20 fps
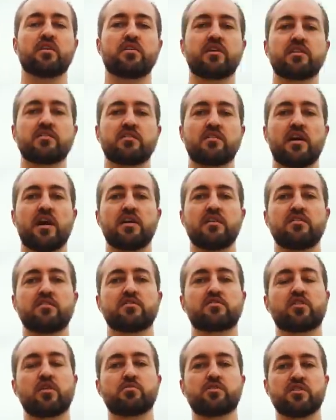link to that in the
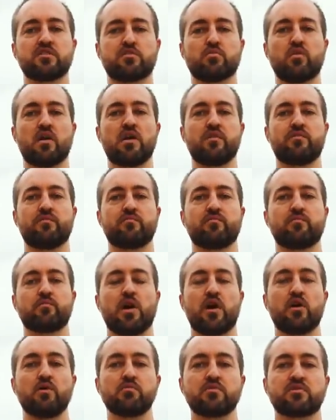description as well. But
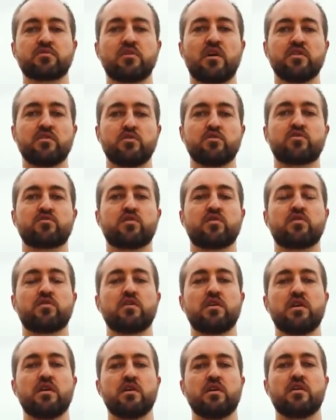I hope this is all useful.
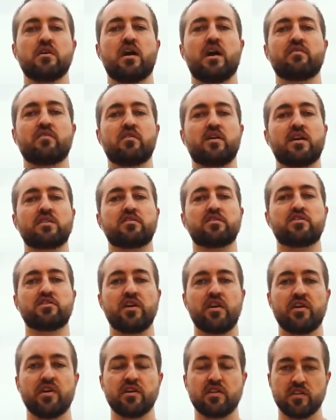I have a lot to
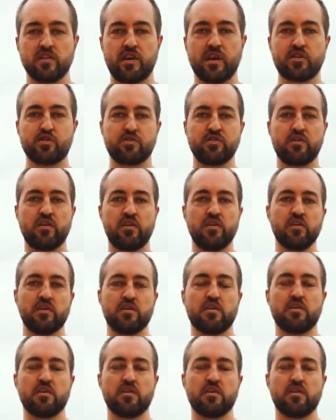share intellectually.